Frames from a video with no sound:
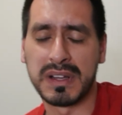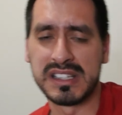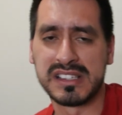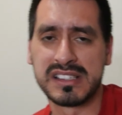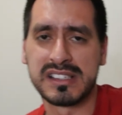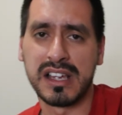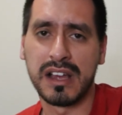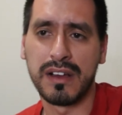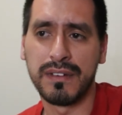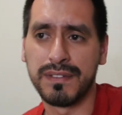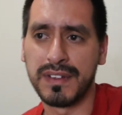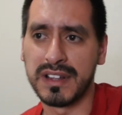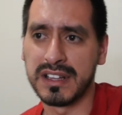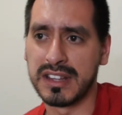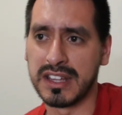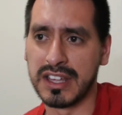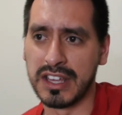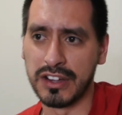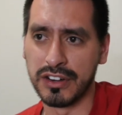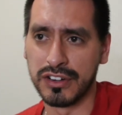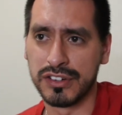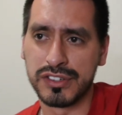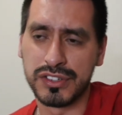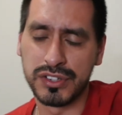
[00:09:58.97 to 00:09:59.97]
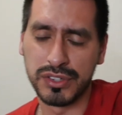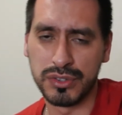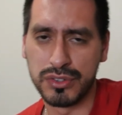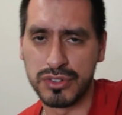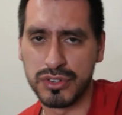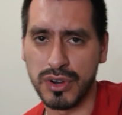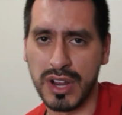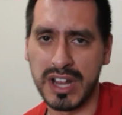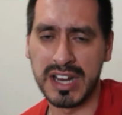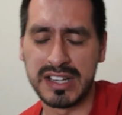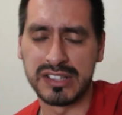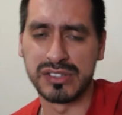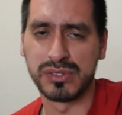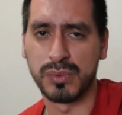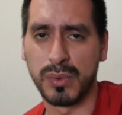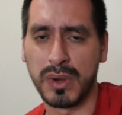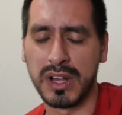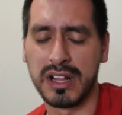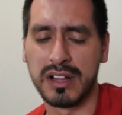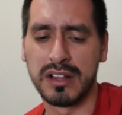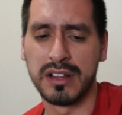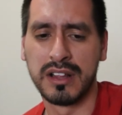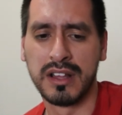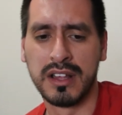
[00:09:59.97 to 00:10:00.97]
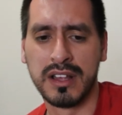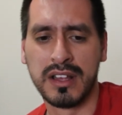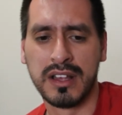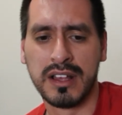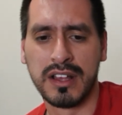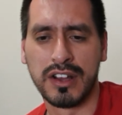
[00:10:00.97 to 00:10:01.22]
myself like the Earn to Trade as well.